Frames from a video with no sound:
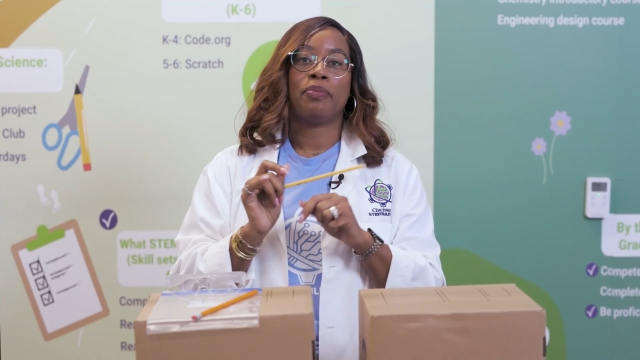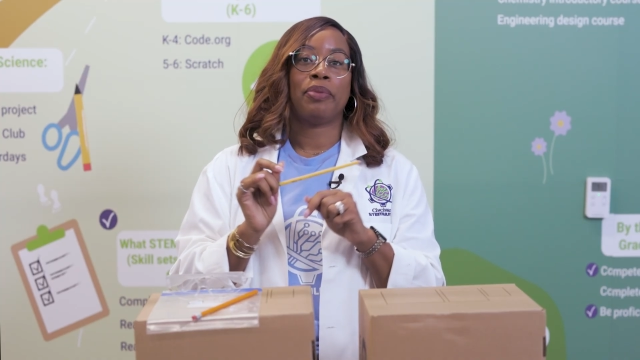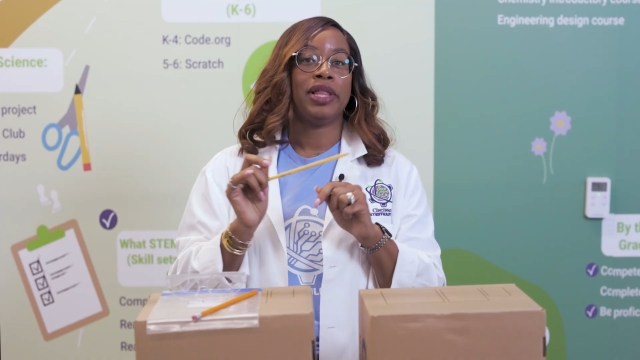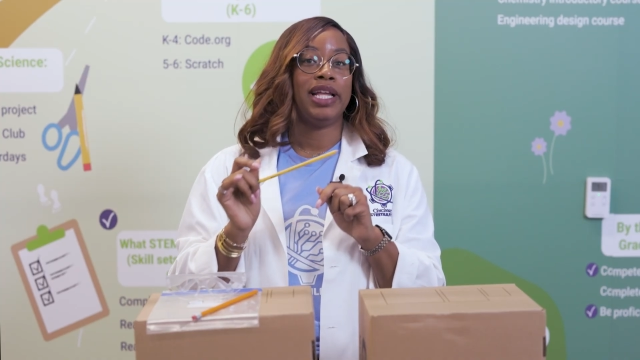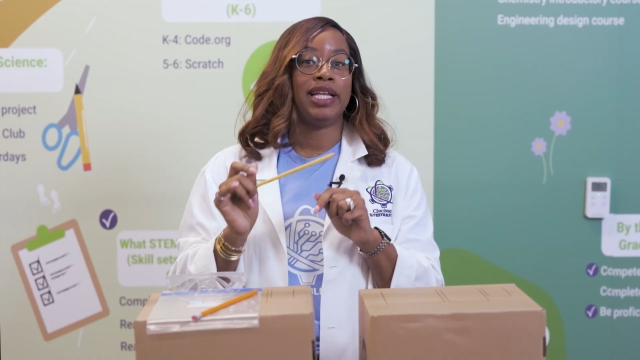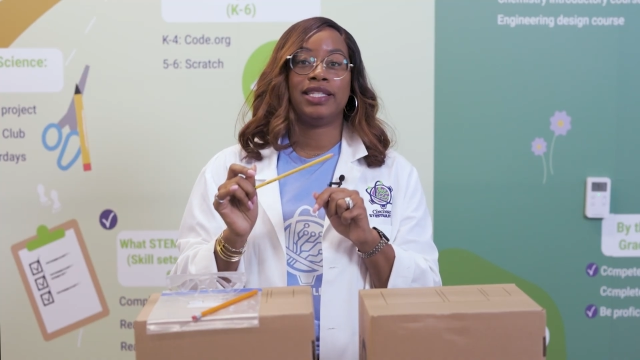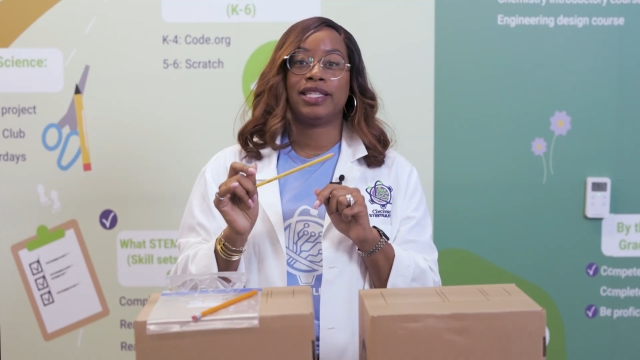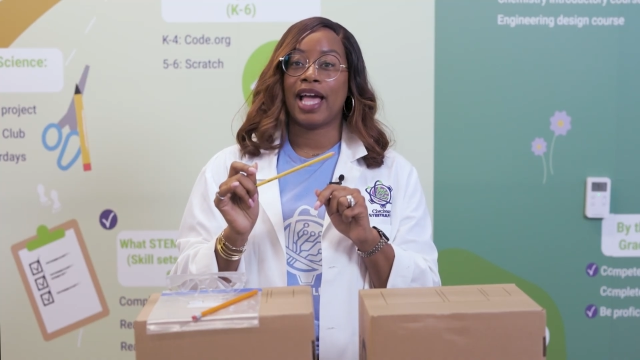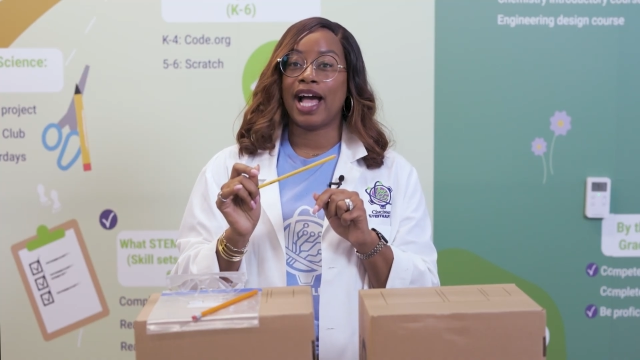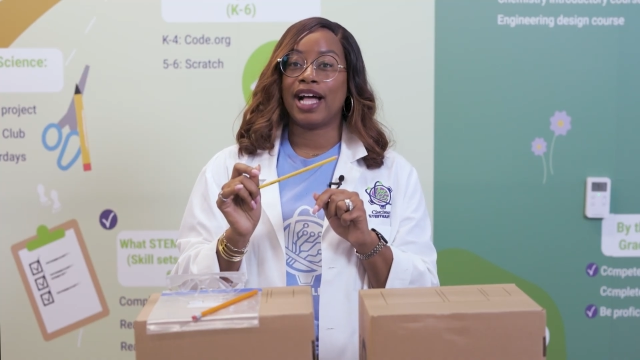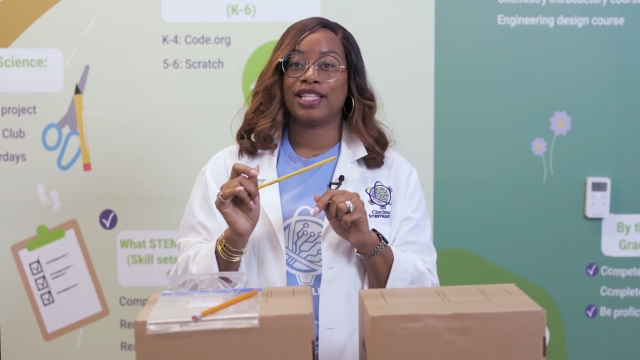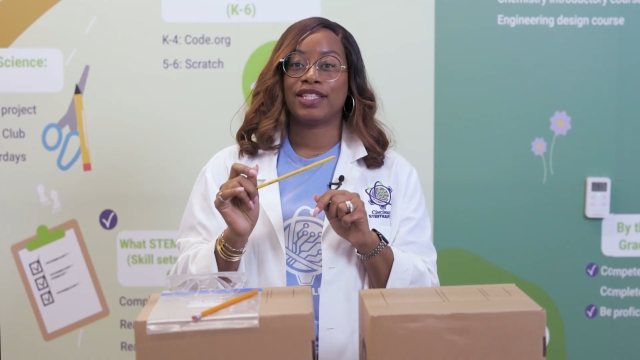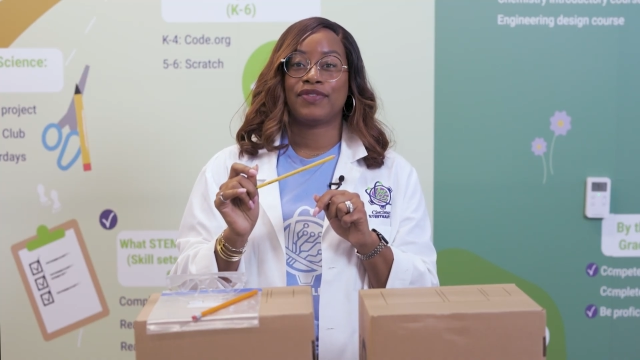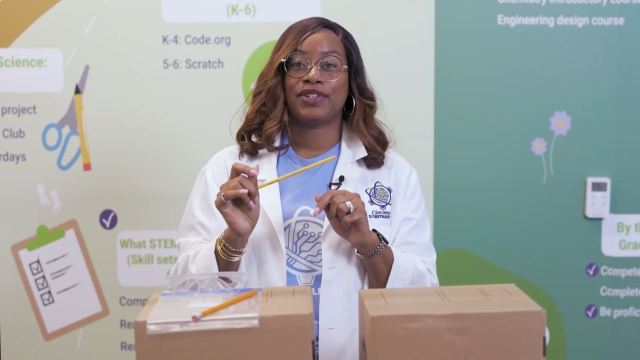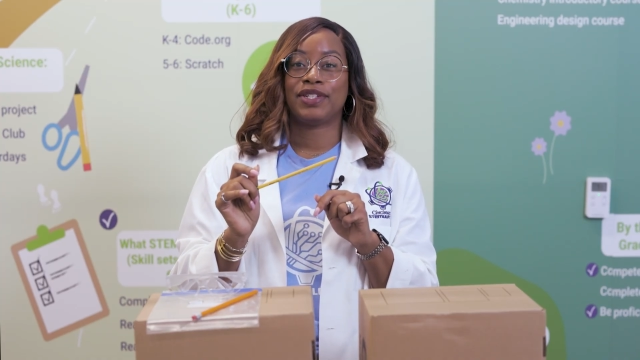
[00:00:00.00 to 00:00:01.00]
Please
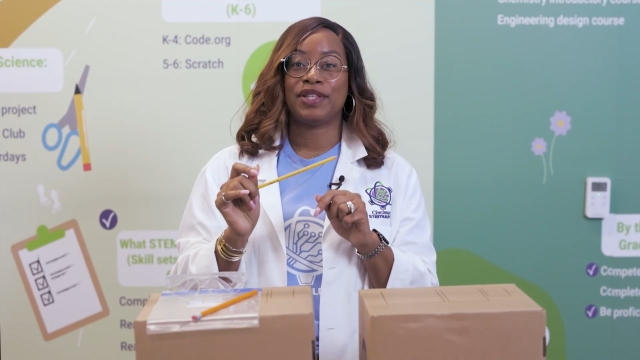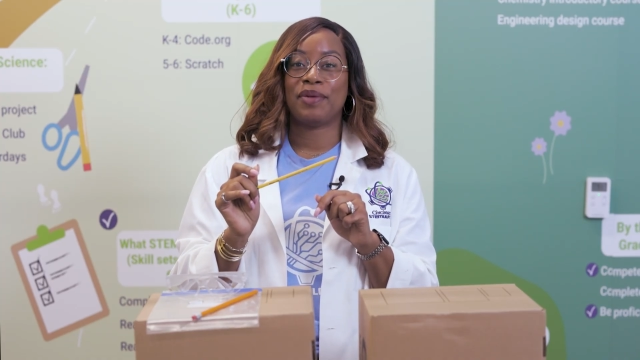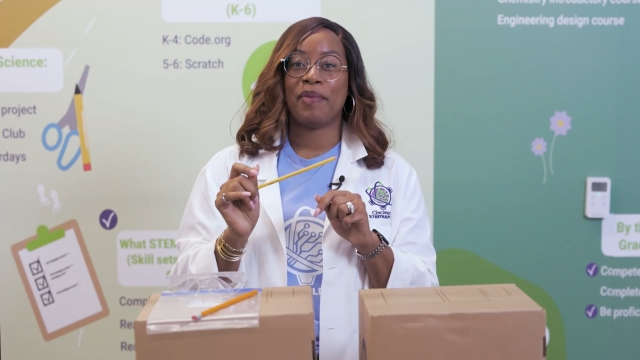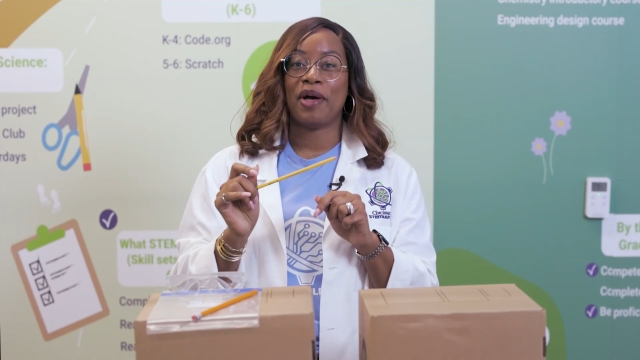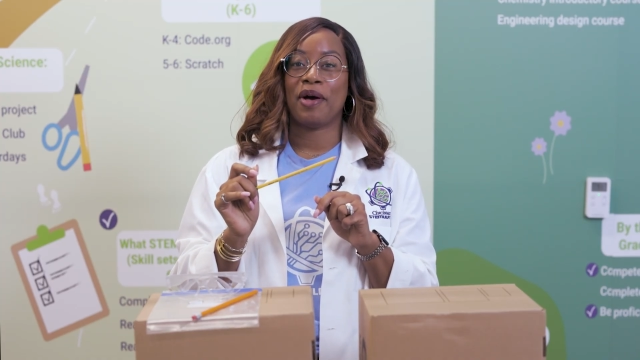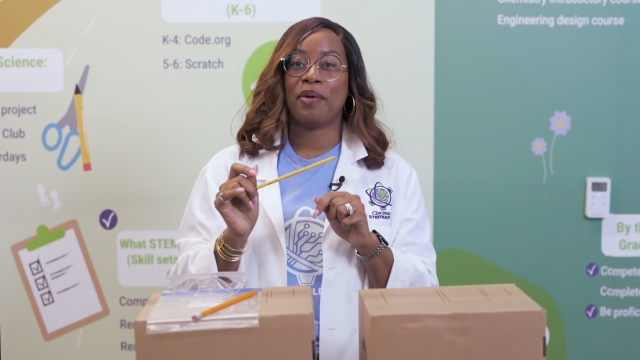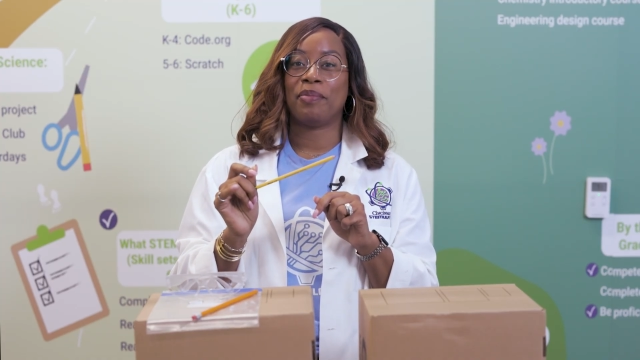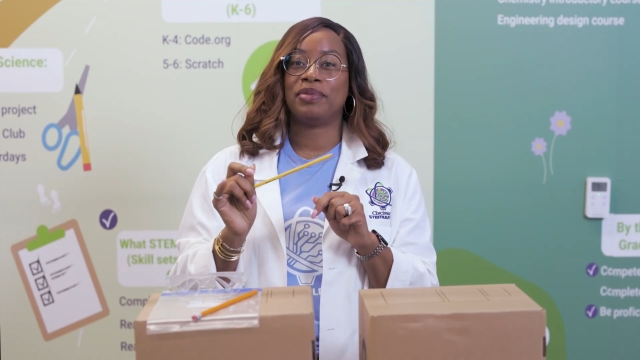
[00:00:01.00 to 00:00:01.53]
ask for some help.